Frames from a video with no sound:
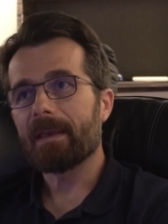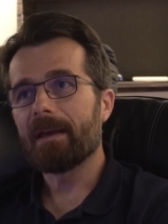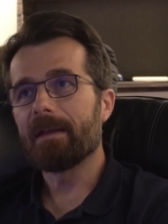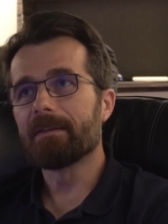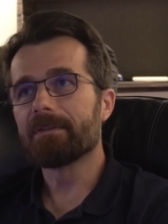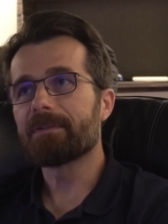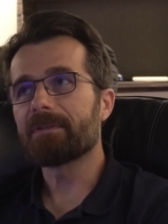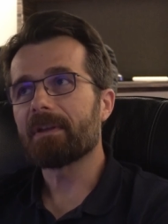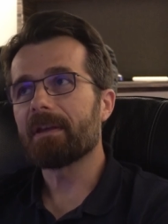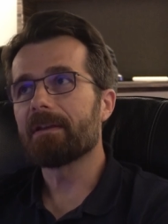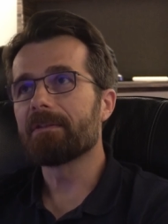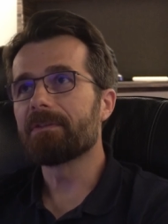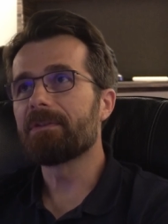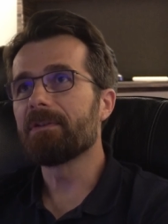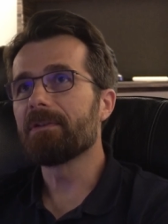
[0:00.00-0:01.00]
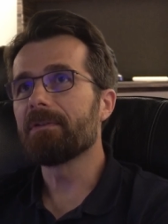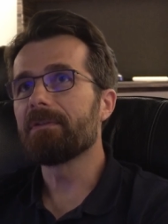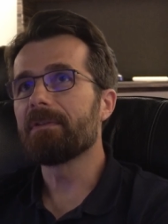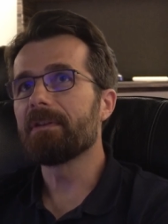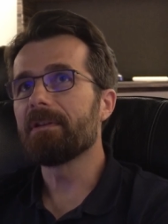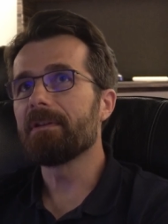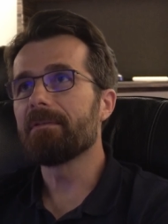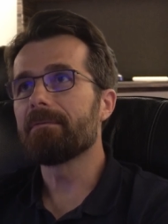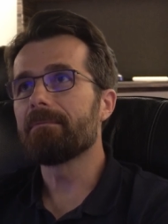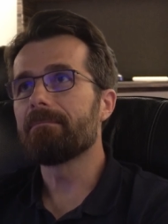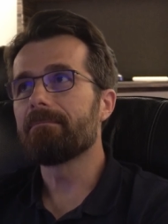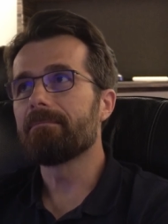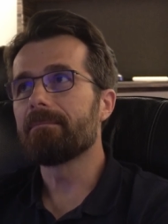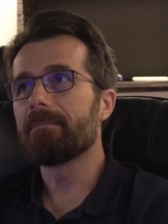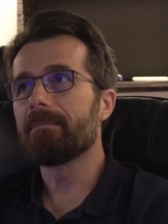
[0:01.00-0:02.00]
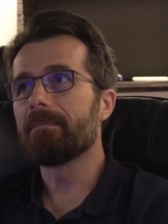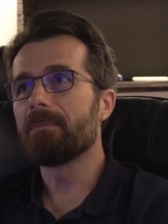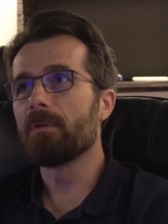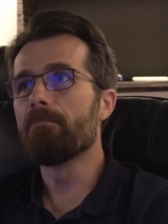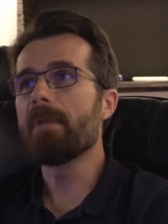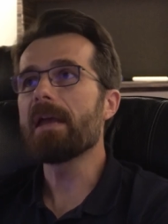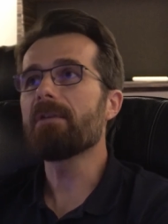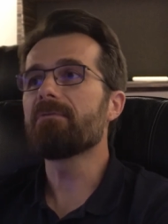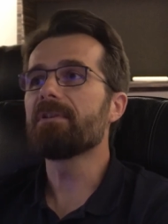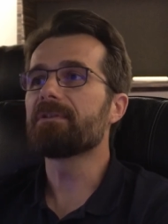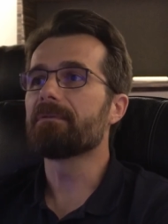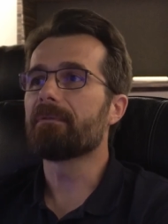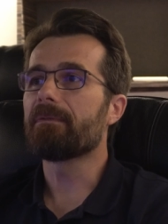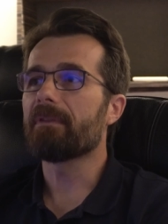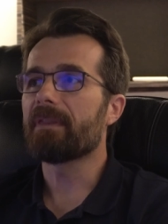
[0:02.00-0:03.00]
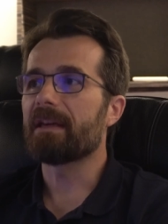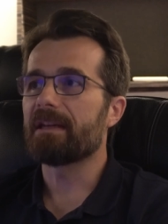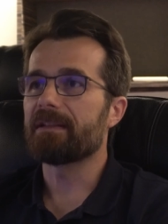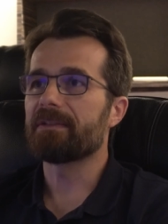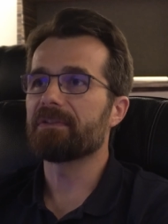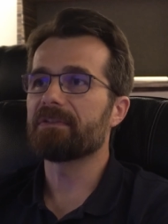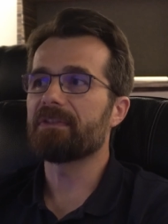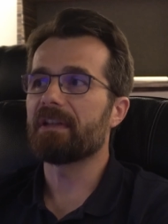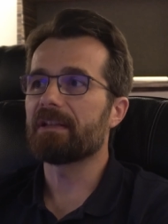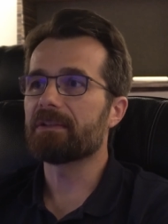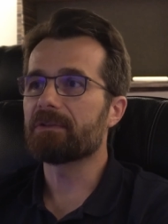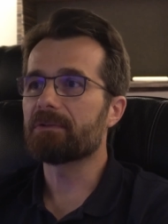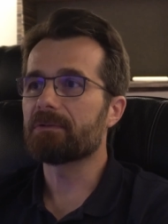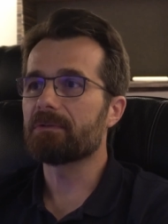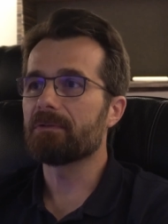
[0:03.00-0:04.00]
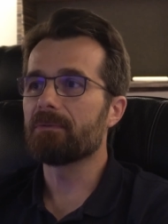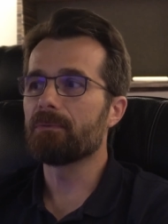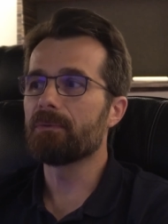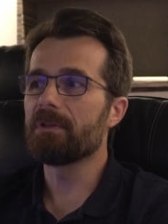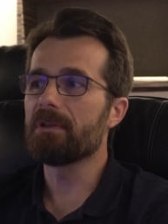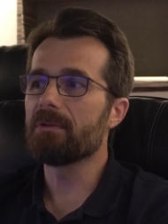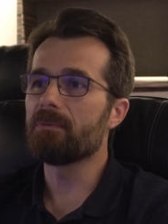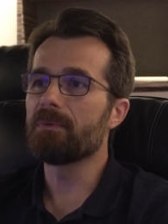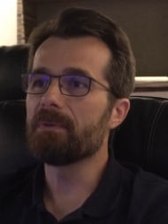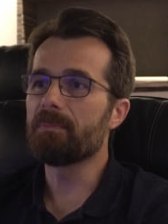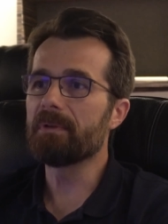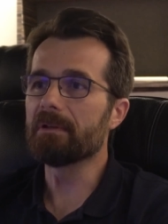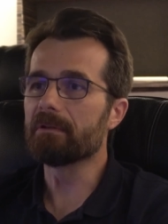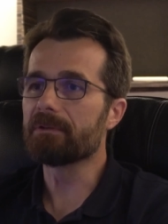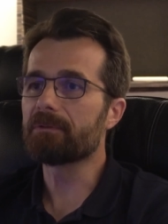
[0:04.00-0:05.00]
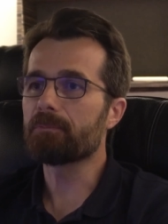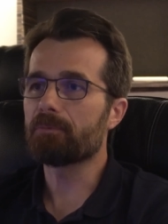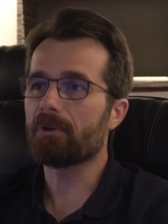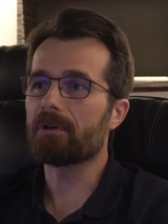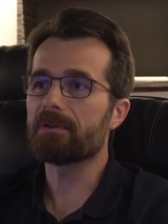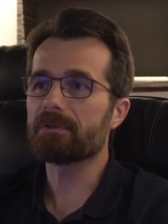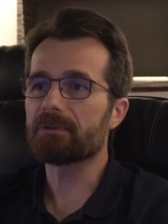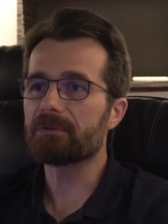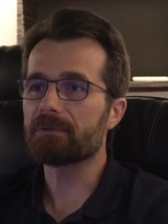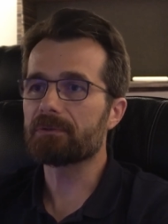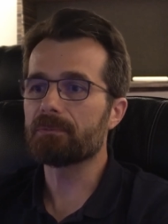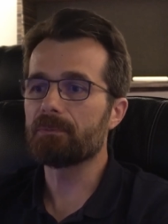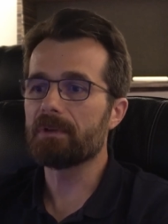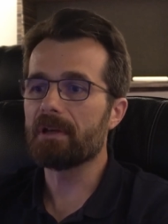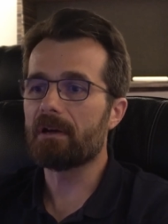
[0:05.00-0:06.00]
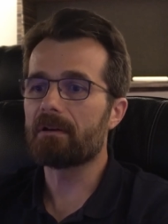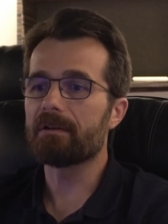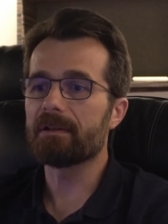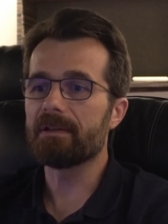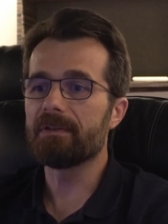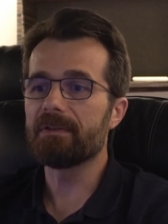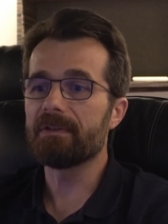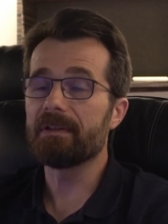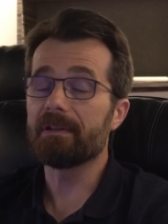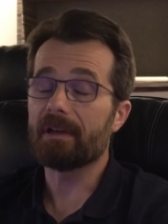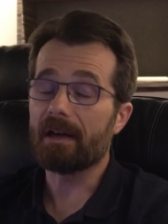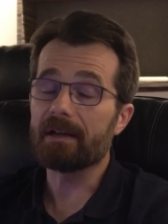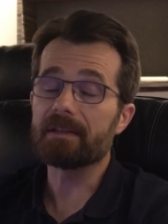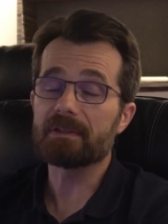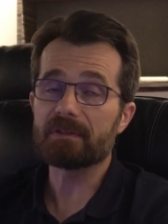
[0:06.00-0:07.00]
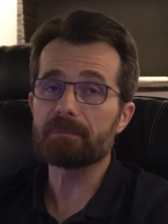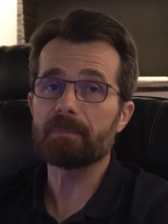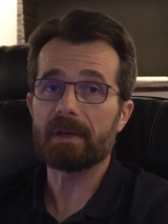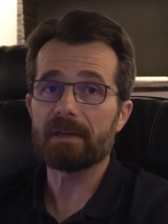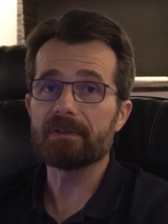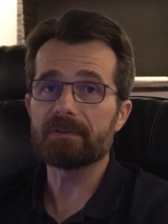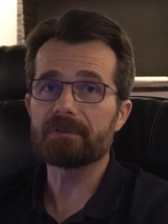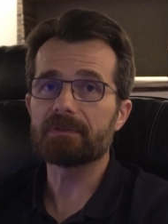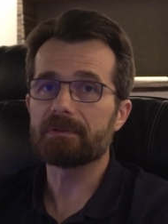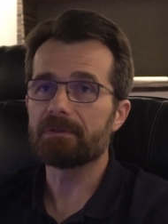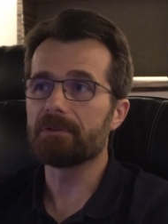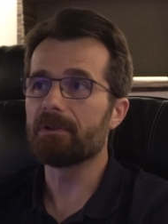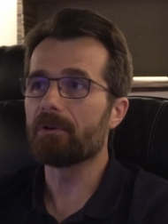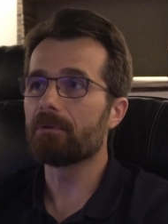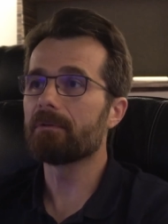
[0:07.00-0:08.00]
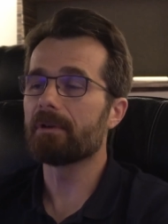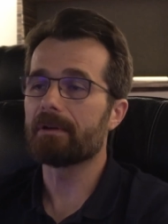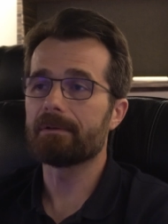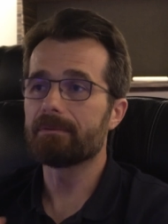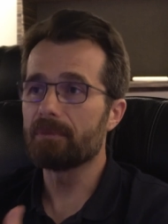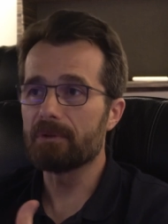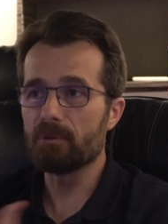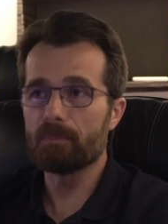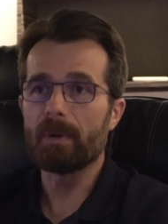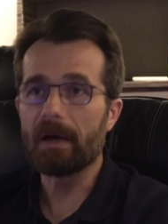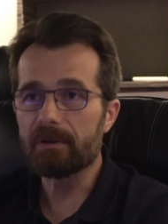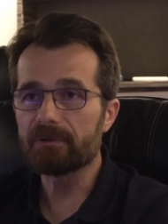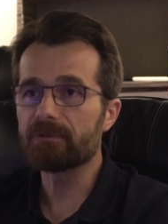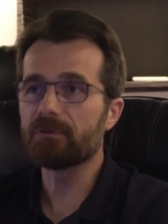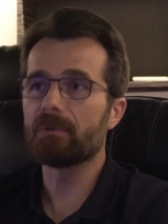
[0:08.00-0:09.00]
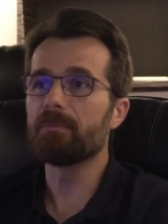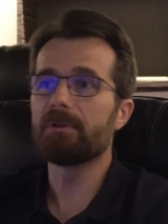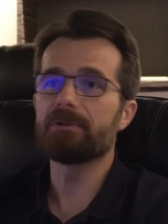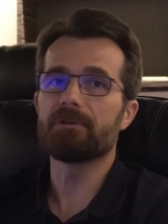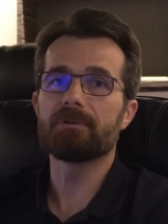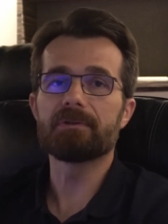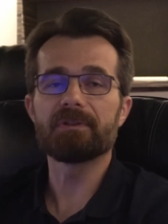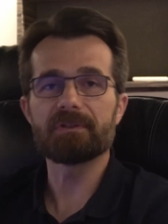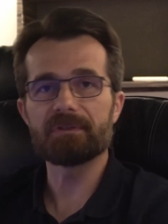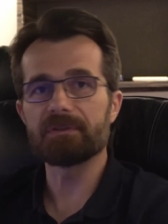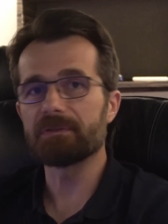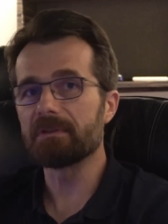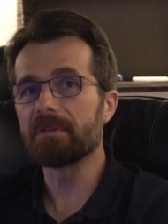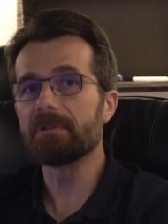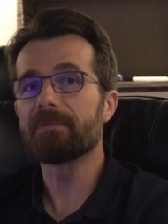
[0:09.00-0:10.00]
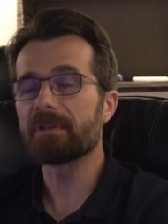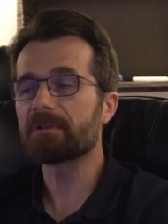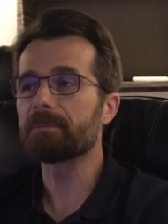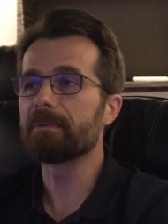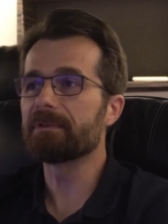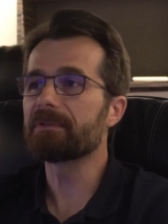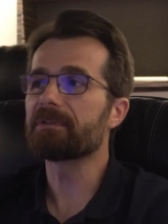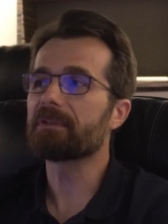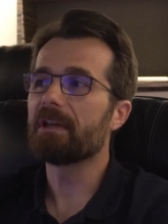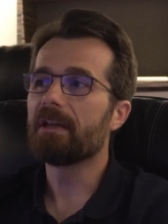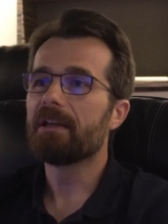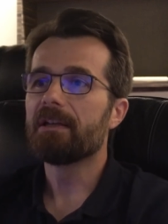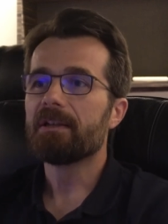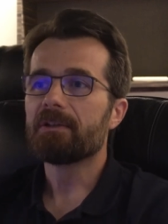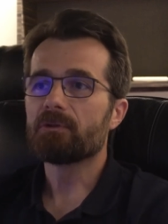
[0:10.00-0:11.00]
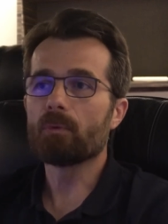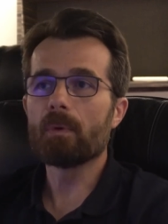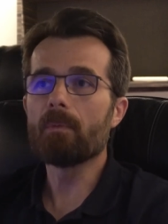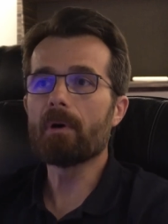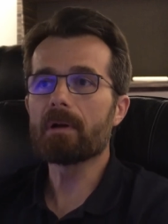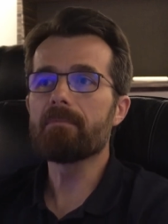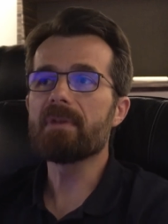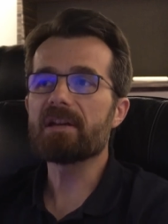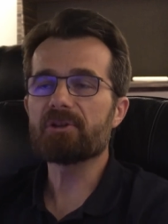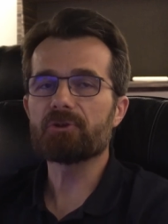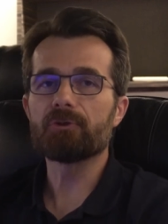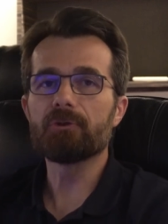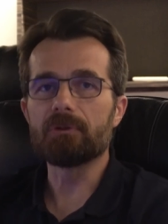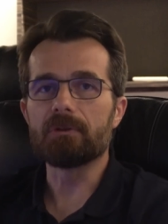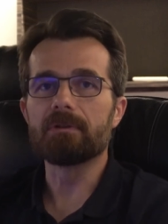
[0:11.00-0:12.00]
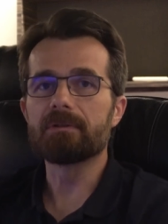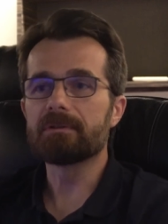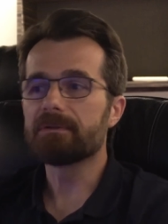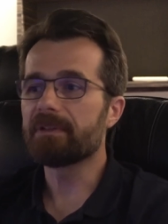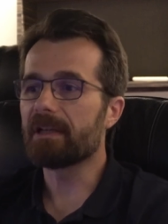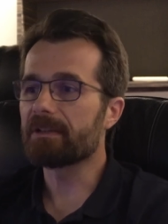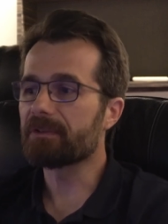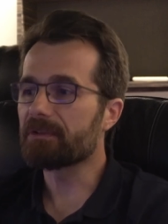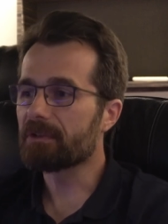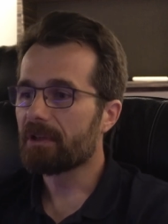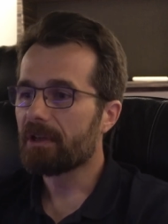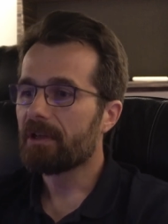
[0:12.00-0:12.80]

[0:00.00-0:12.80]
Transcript: And and the the the main reason for that is that we we build products. We are in the high end space. You know, uh, when you buy a storm audio, this is an investment. So we want to make sure that